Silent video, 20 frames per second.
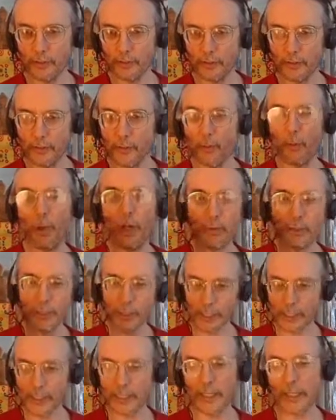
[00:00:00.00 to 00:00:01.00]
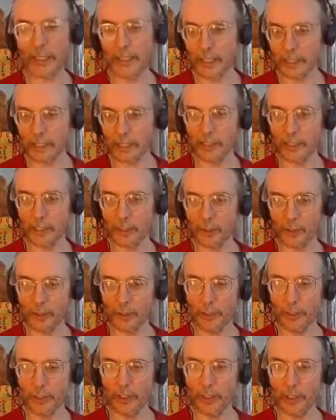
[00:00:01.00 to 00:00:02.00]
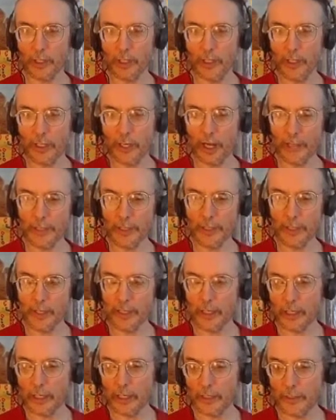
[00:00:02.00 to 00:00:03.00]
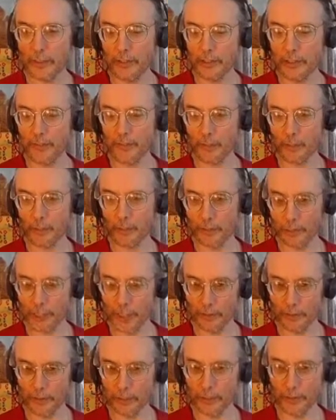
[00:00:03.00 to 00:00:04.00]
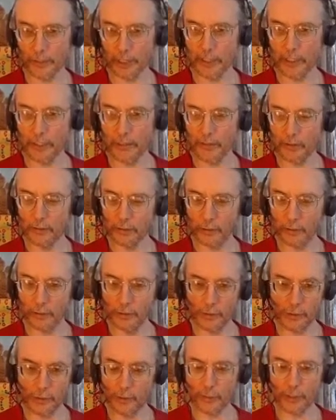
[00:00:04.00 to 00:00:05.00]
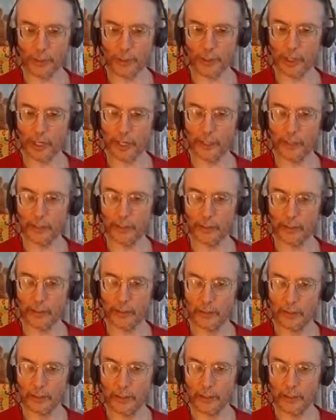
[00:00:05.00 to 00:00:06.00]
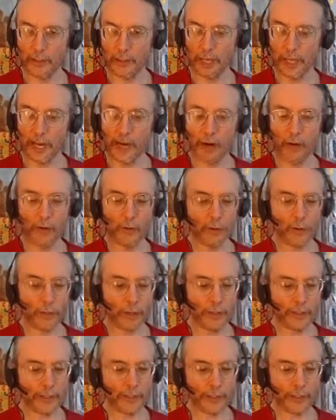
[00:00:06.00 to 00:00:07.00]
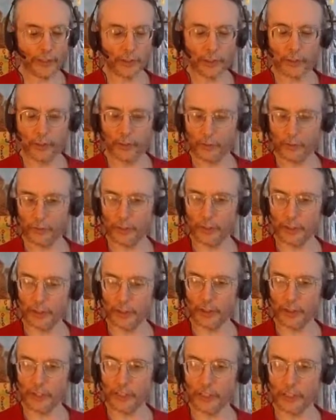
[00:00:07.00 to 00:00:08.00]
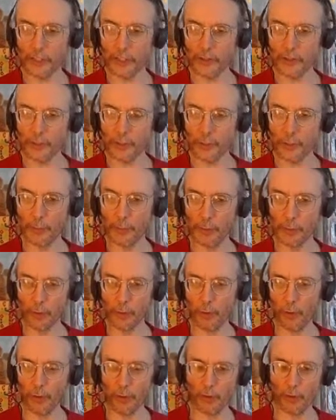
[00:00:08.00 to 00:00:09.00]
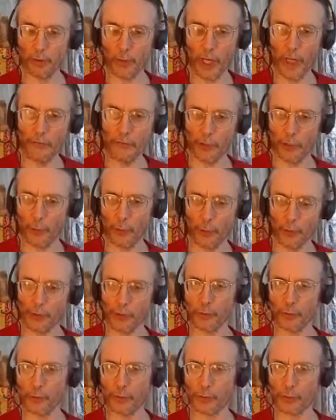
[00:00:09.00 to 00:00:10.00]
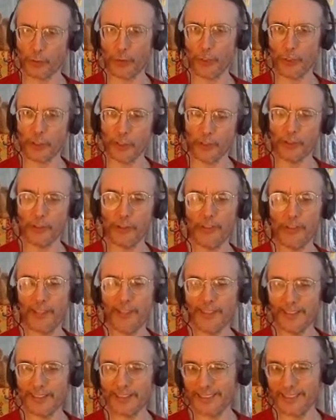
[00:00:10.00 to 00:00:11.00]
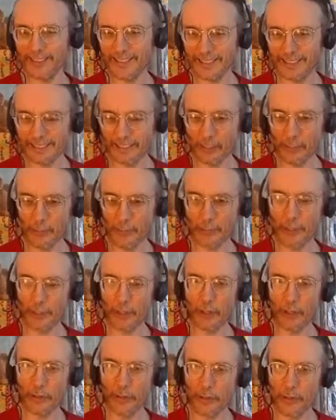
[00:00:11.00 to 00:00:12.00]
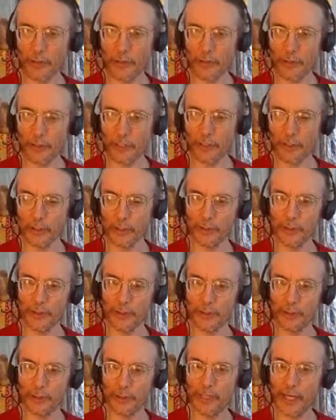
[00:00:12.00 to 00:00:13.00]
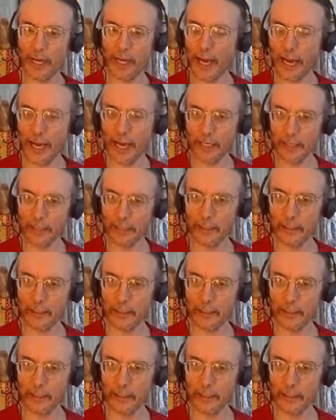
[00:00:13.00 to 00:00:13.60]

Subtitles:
Well, I was going to say, that's really the infant mortality rate was so much higher. Now, one of the things that's a little misleading is that people say, well, the life expectancy was 30 years. It's like, it doesn't mean you go to 30 years and just die.